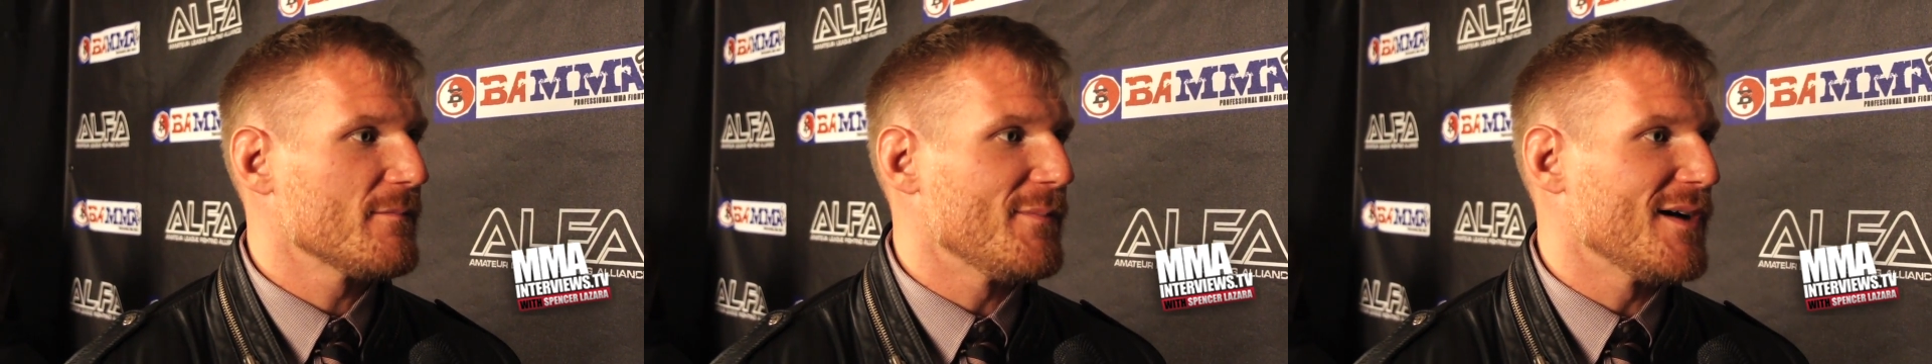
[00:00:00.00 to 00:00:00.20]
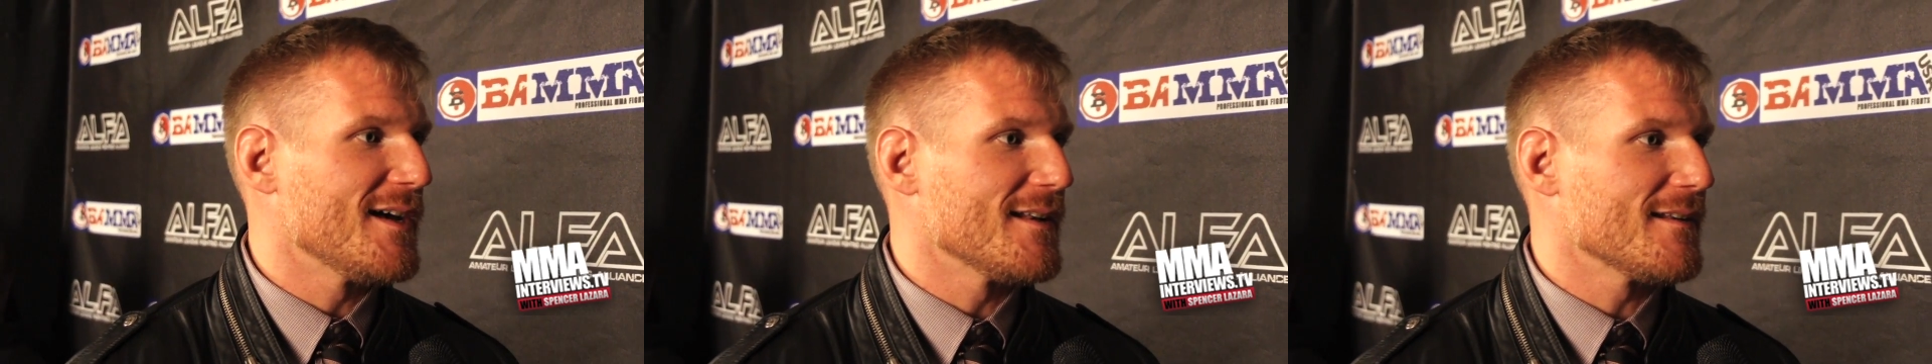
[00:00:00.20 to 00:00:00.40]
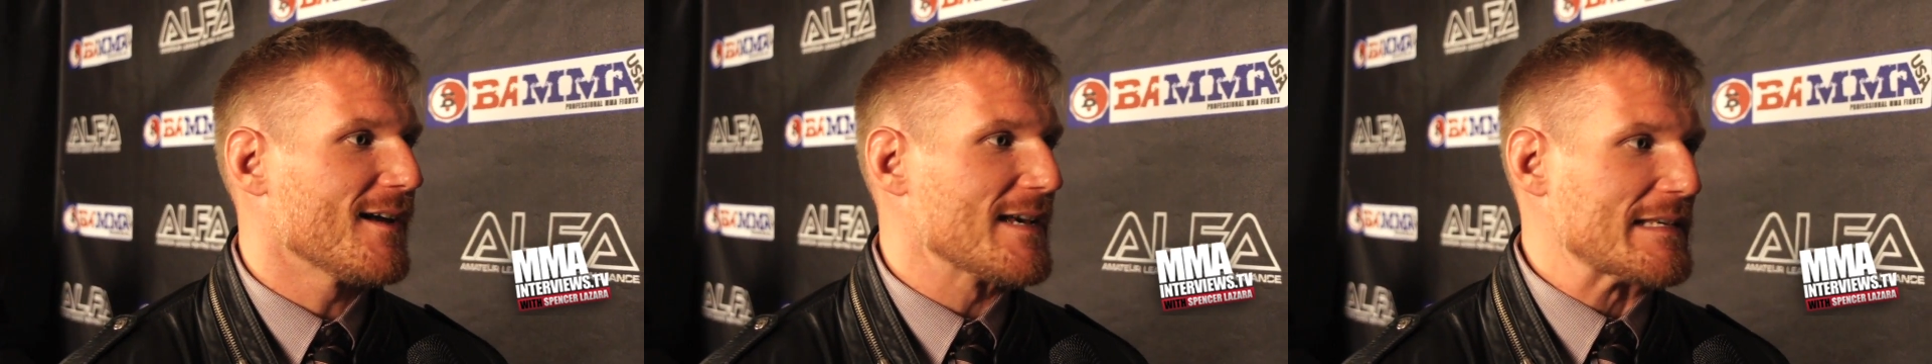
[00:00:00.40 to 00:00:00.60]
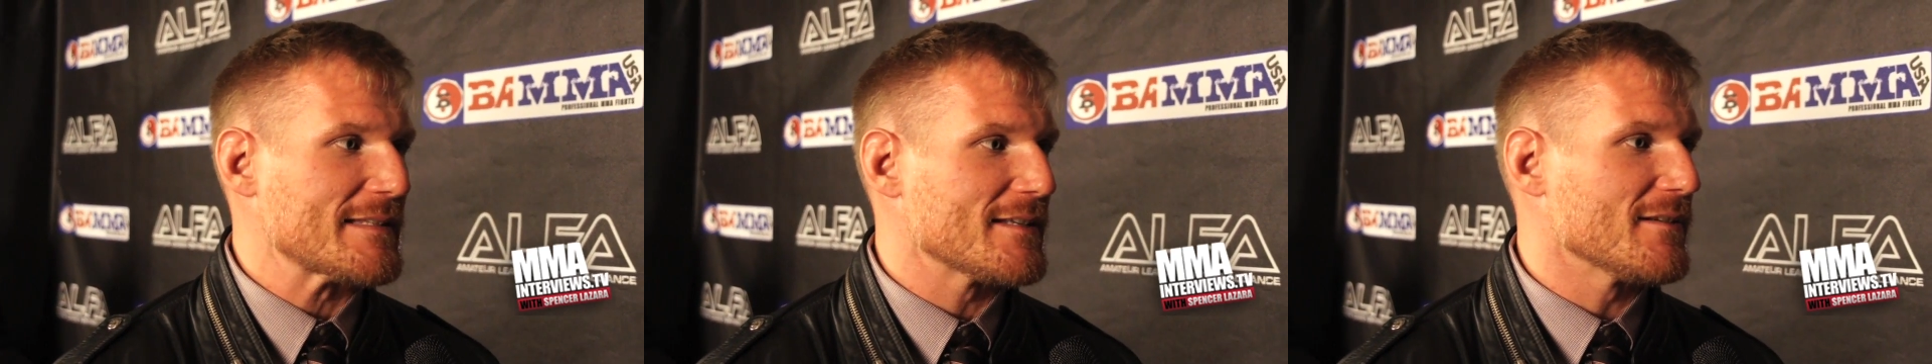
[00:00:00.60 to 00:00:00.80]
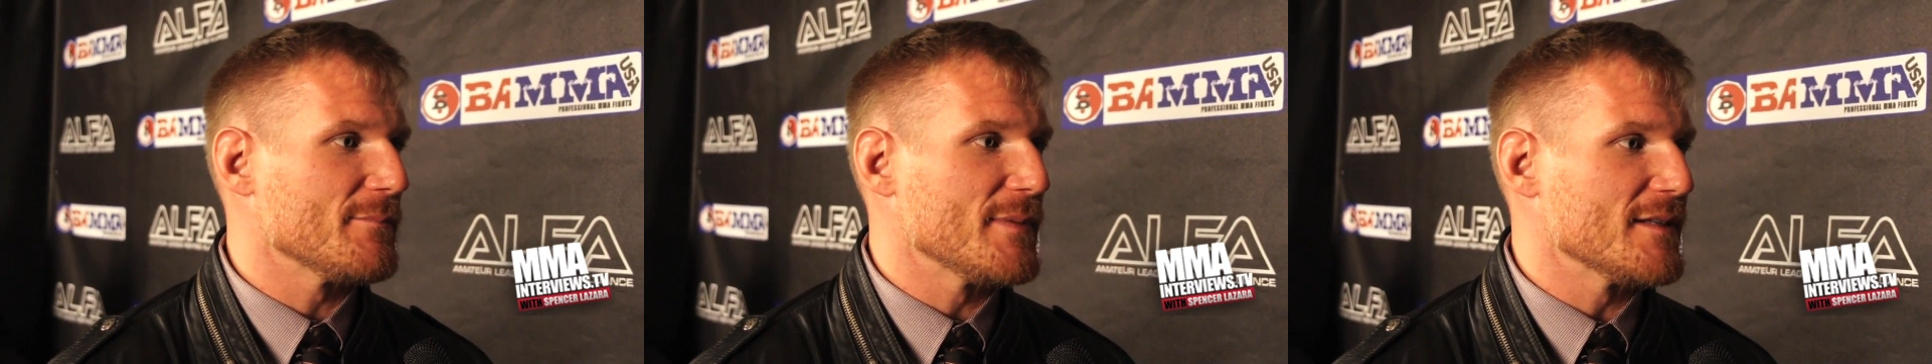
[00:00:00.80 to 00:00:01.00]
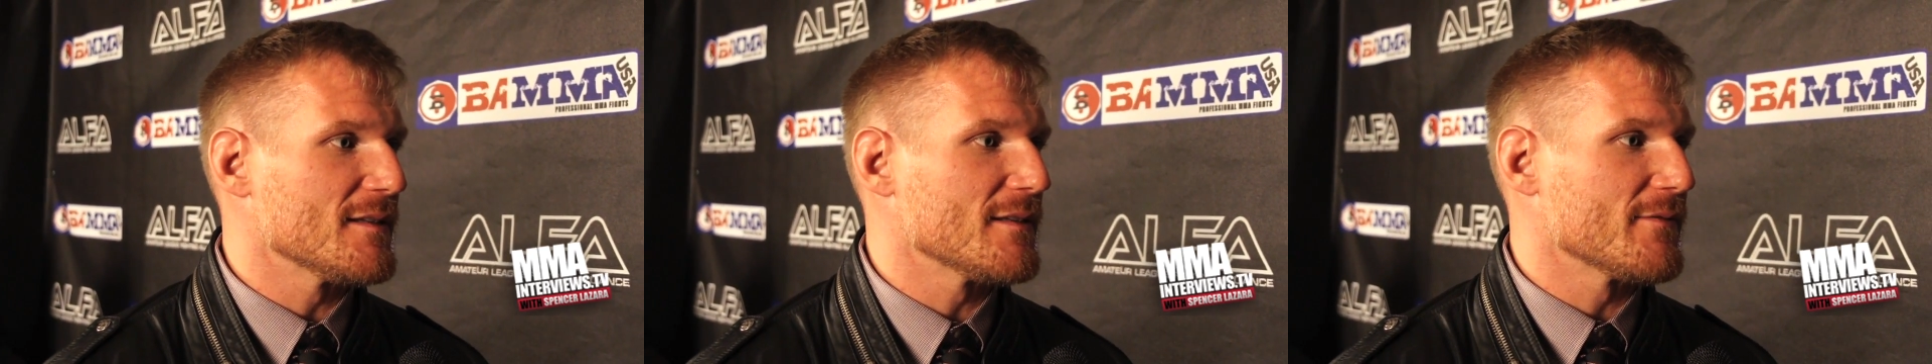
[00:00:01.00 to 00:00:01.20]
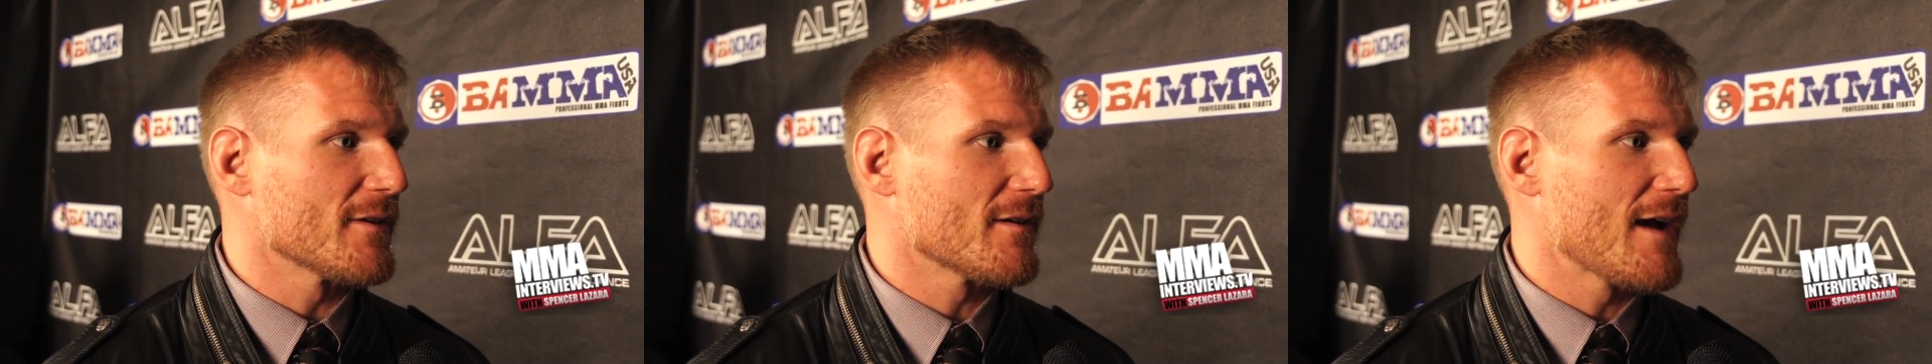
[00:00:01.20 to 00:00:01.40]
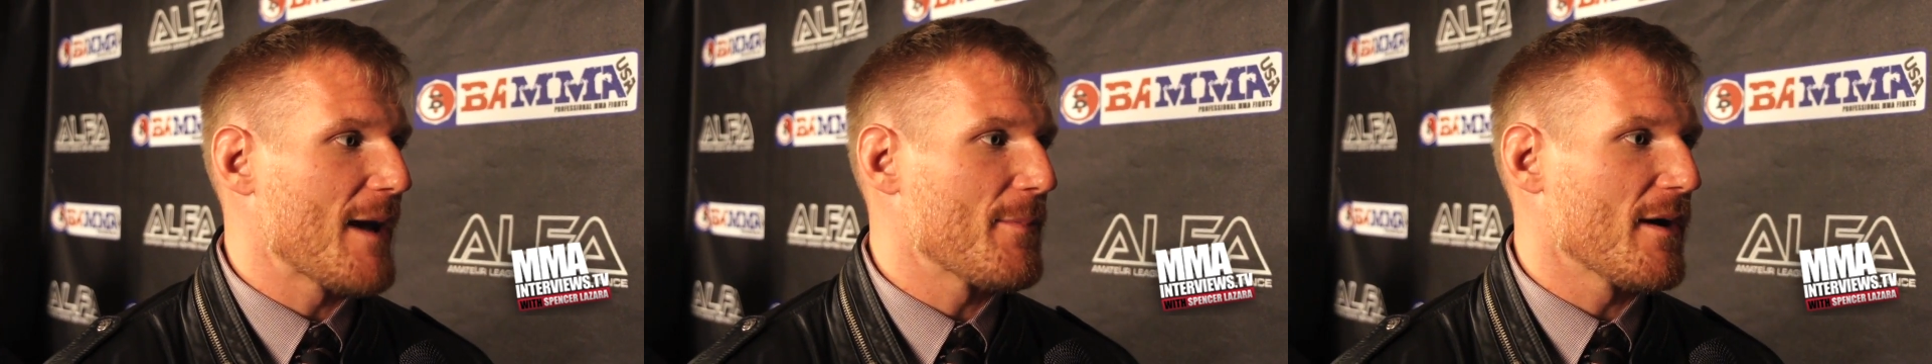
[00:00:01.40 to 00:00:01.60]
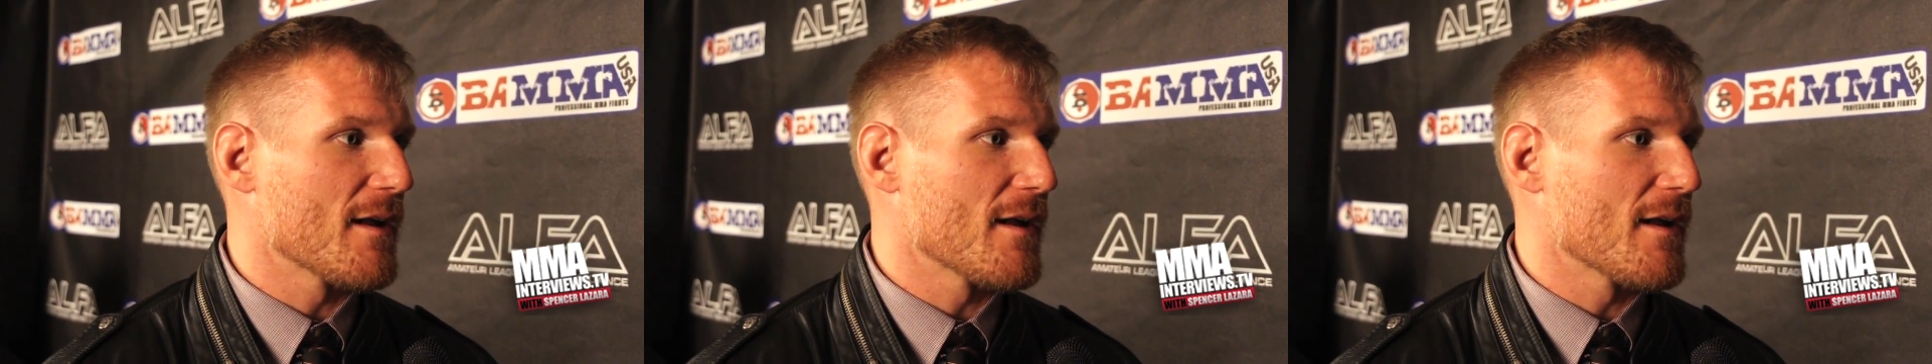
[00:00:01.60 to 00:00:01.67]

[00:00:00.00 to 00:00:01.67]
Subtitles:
but I still beat the living crap